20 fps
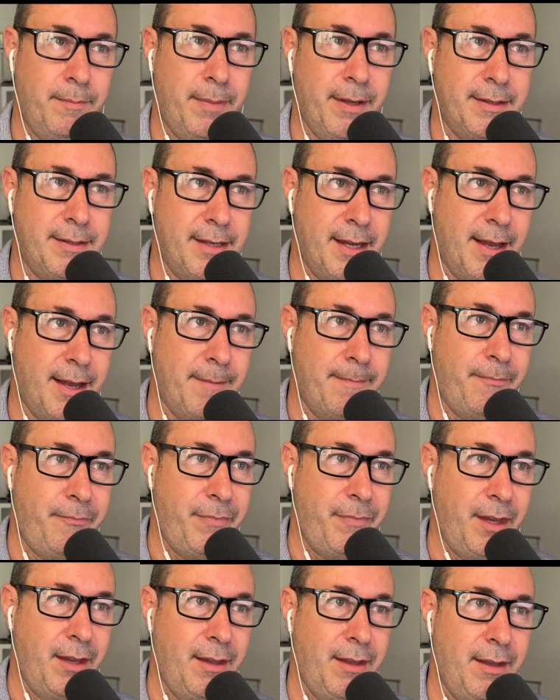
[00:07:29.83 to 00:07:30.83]

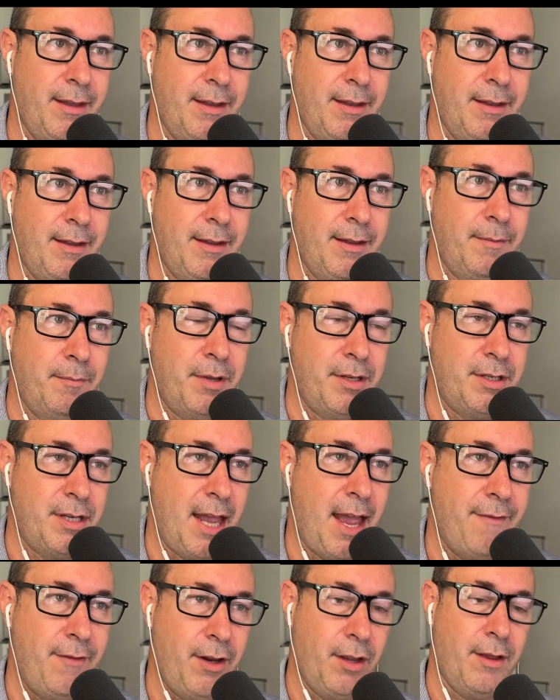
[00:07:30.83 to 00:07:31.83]
but
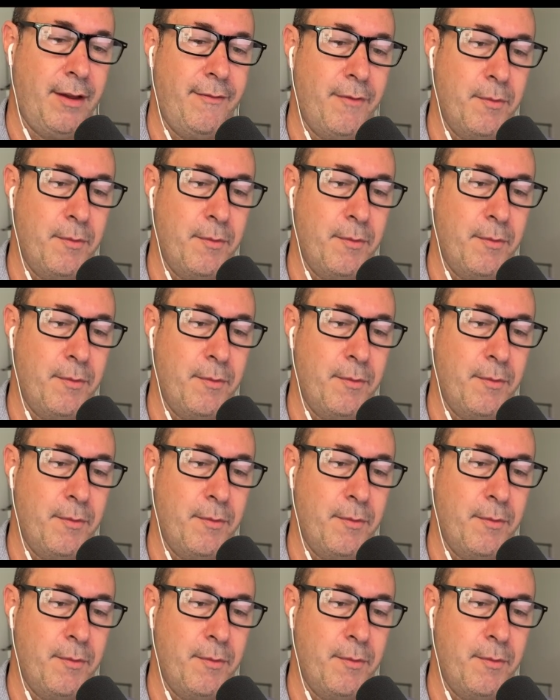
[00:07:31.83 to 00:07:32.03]
having a lot